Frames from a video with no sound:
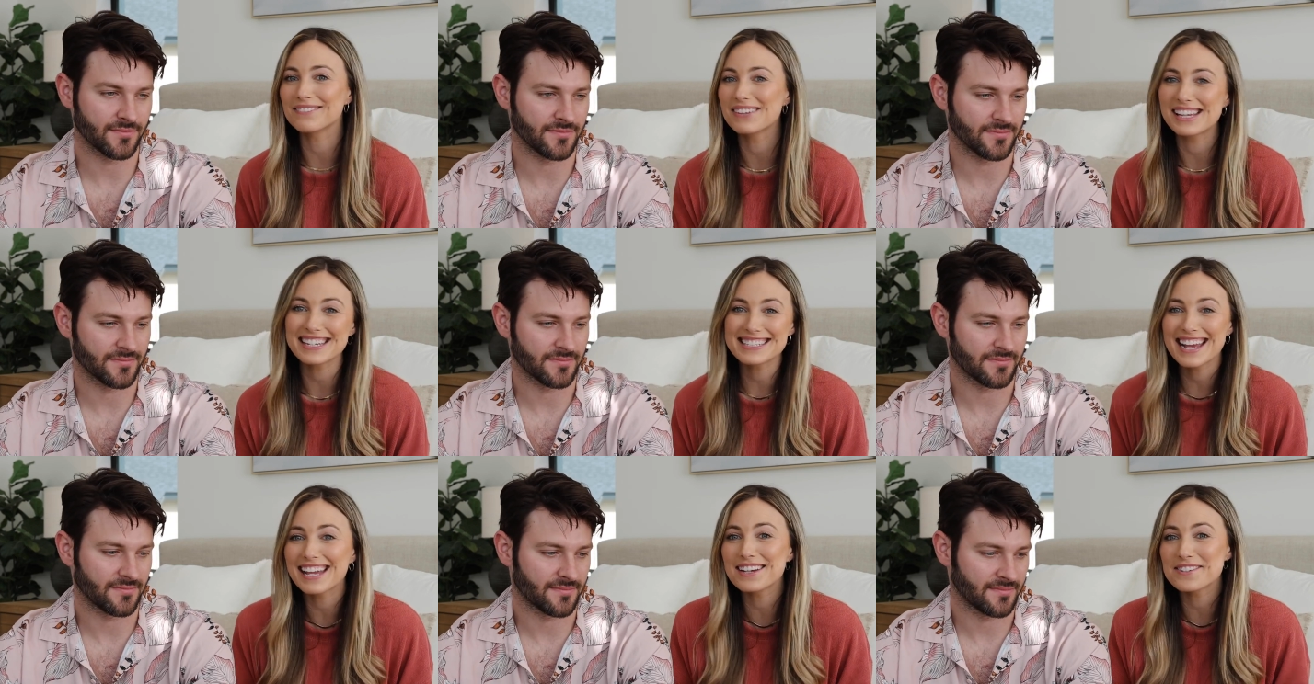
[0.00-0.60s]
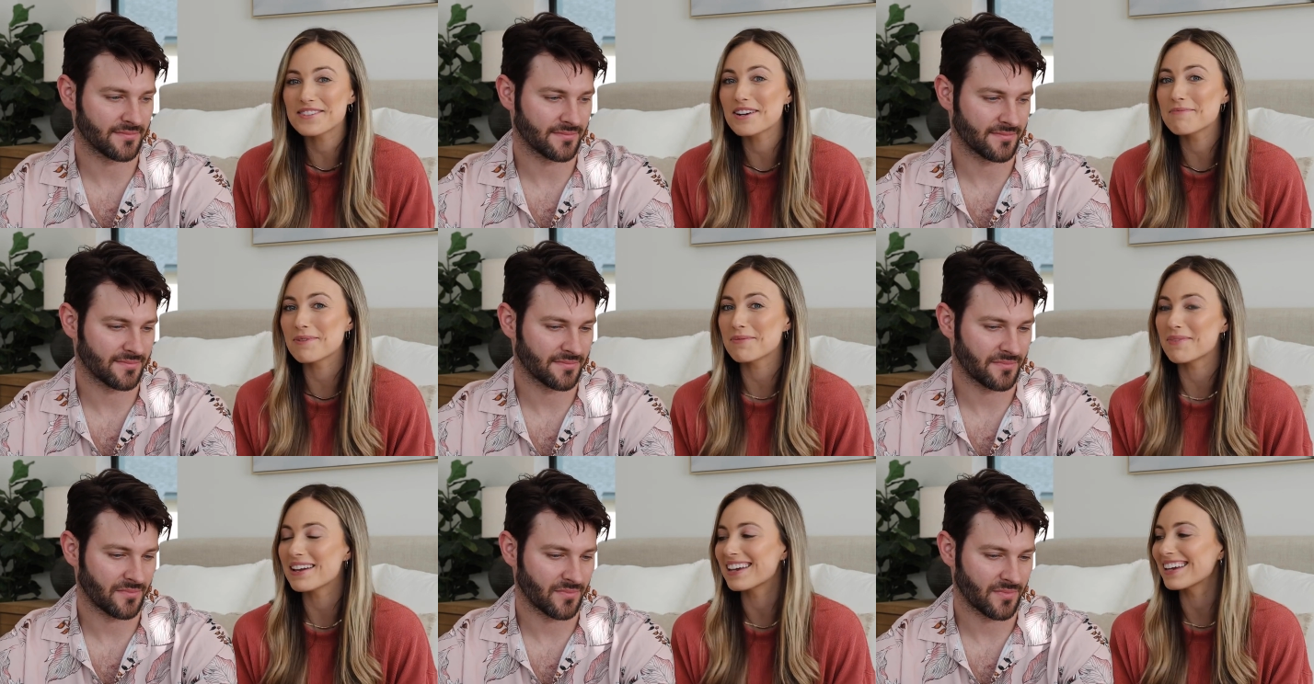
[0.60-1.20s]
Speaker 1: we can take a trip and
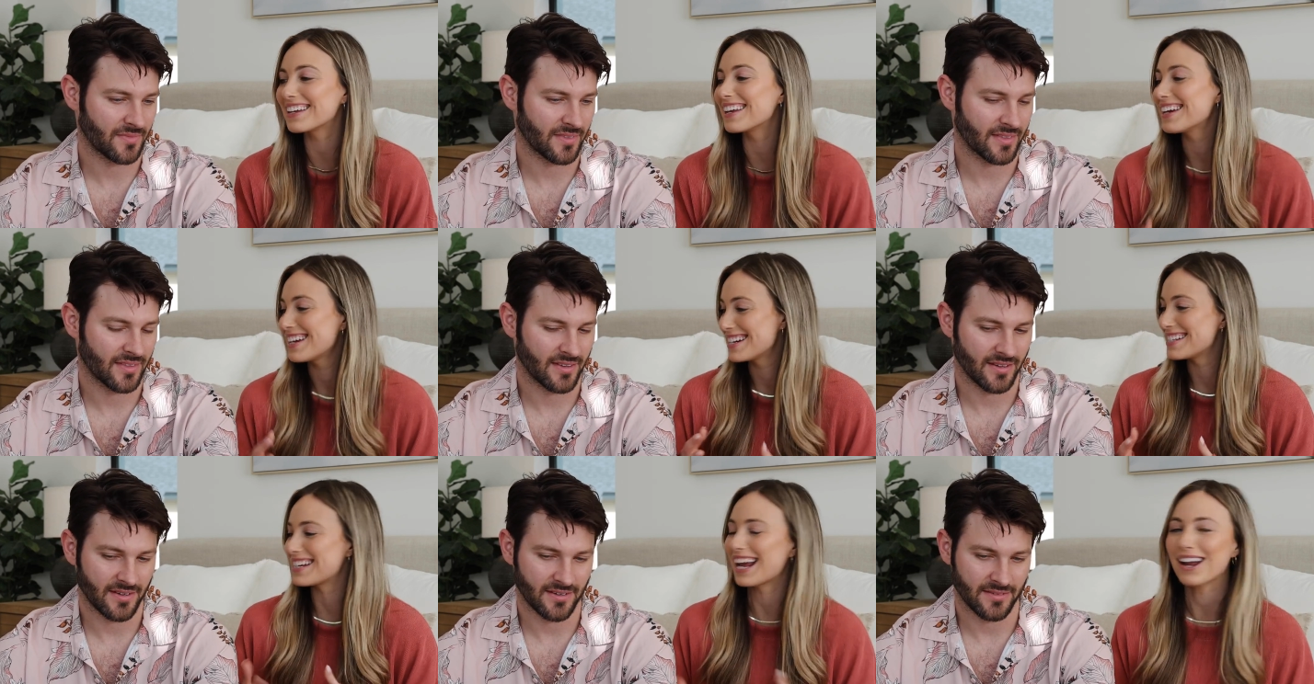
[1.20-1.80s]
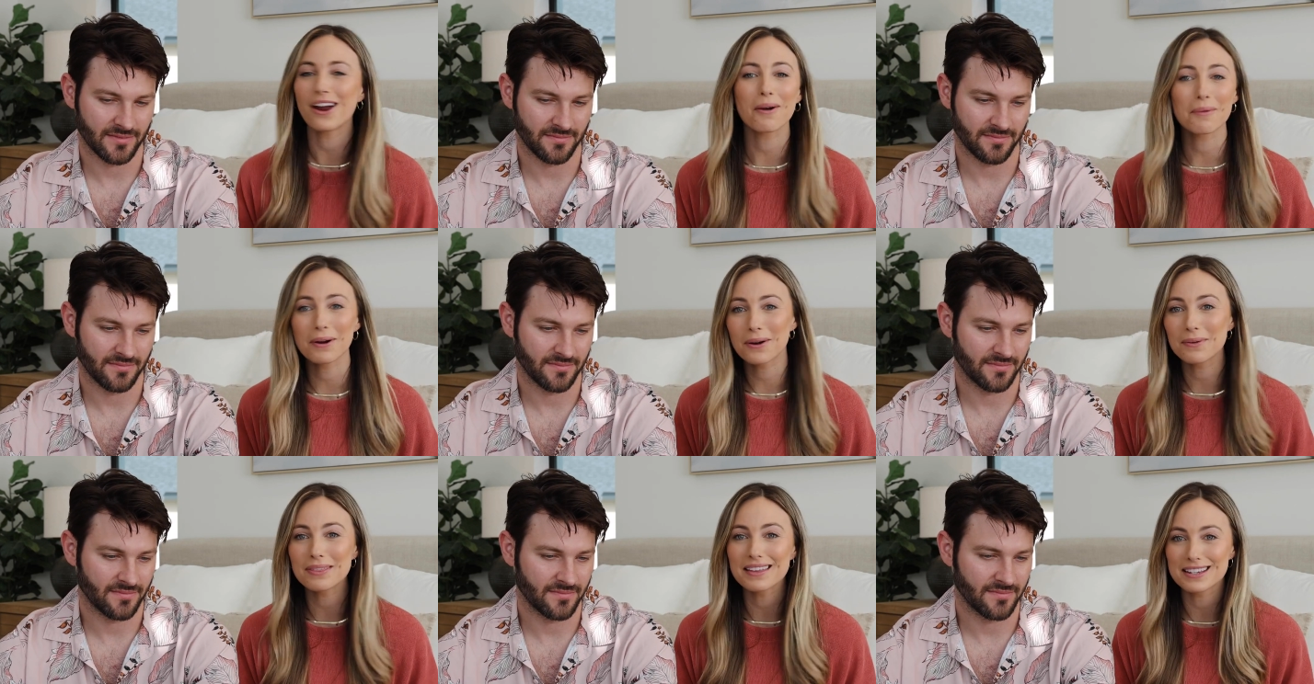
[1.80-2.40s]
we can take our work
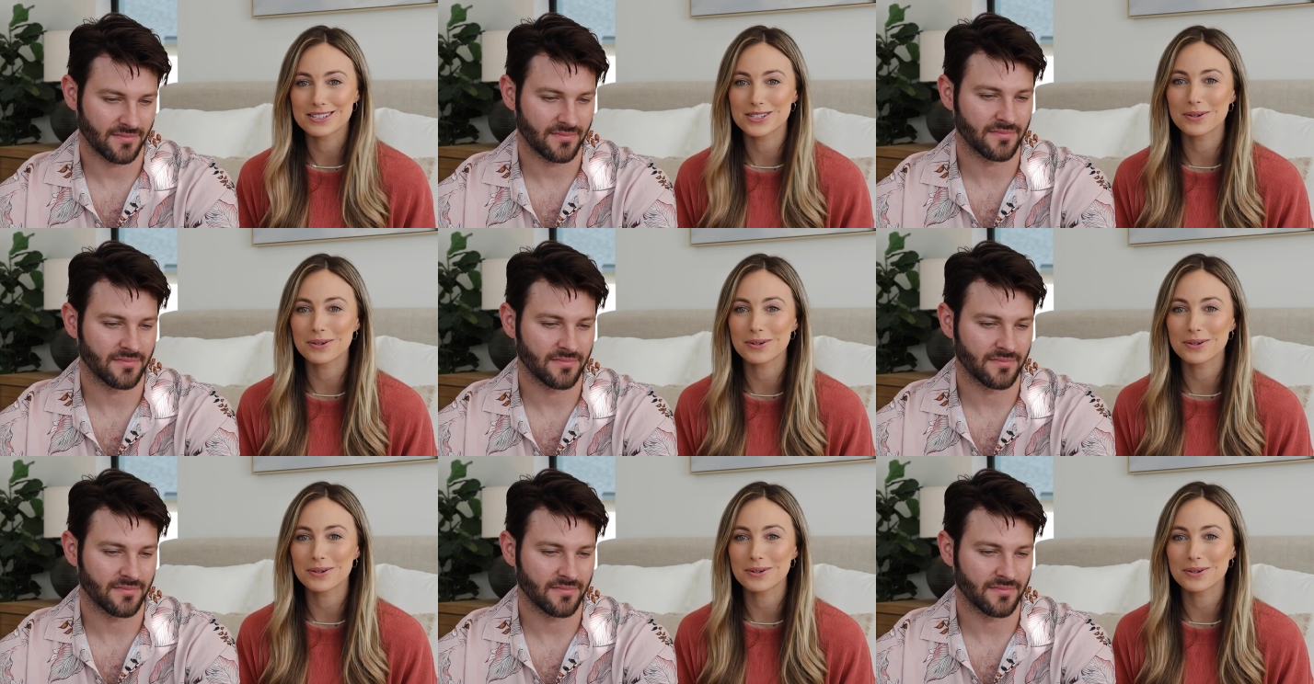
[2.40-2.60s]
with us.